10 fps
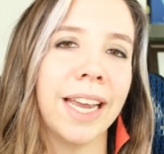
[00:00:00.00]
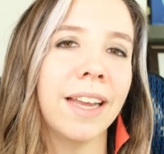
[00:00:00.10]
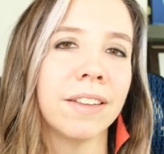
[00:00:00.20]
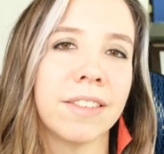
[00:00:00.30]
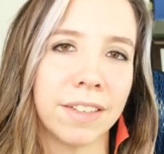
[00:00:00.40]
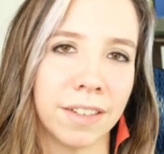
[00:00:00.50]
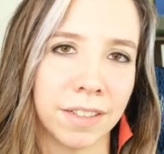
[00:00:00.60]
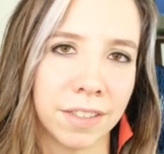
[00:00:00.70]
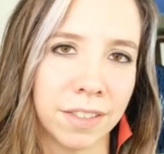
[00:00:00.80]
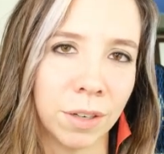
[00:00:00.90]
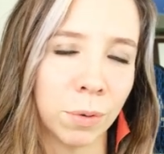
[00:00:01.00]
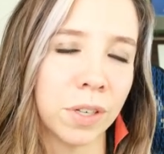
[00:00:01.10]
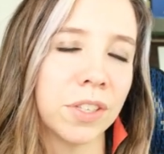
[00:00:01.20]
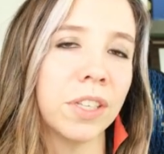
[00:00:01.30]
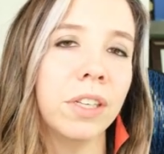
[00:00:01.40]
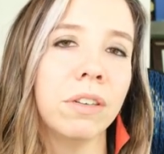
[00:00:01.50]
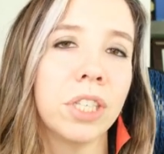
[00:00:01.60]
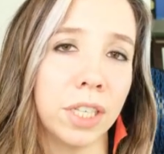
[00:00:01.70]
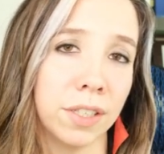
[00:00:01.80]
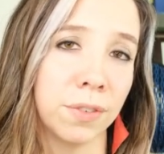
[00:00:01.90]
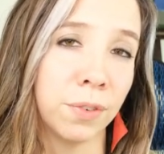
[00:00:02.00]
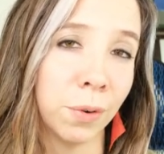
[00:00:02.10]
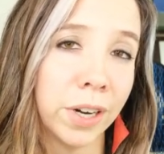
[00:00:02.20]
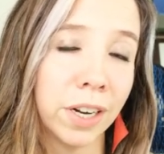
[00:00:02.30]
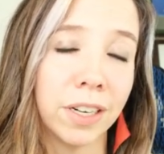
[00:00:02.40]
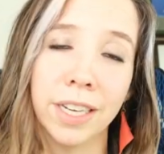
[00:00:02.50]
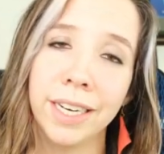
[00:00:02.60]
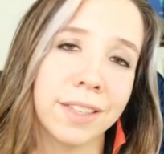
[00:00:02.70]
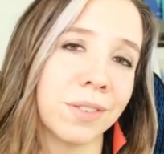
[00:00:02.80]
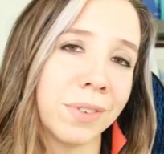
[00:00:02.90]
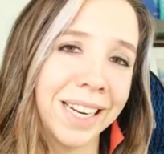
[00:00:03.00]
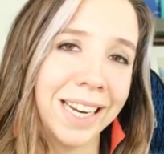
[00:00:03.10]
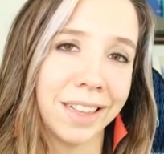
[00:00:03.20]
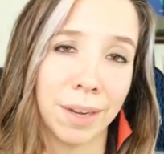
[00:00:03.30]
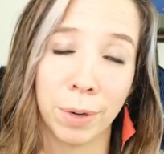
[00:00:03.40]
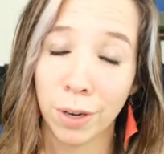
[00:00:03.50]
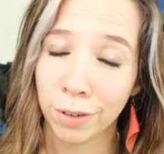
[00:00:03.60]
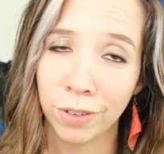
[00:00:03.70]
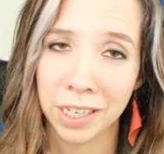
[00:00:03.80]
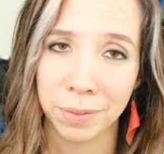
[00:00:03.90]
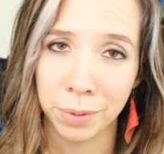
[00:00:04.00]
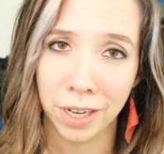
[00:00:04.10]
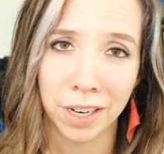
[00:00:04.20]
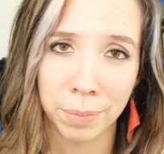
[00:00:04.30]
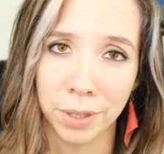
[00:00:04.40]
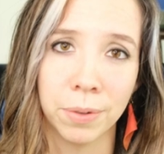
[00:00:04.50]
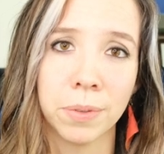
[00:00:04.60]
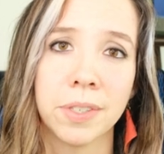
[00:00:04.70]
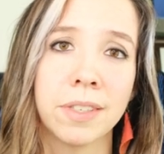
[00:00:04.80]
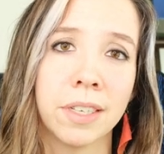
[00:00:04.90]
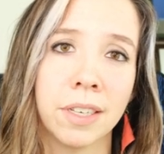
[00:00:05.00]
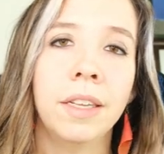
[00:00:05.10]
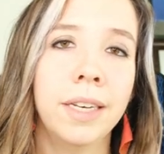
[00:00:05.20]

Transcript: answers or solutions for your audience reading that perfect blog post.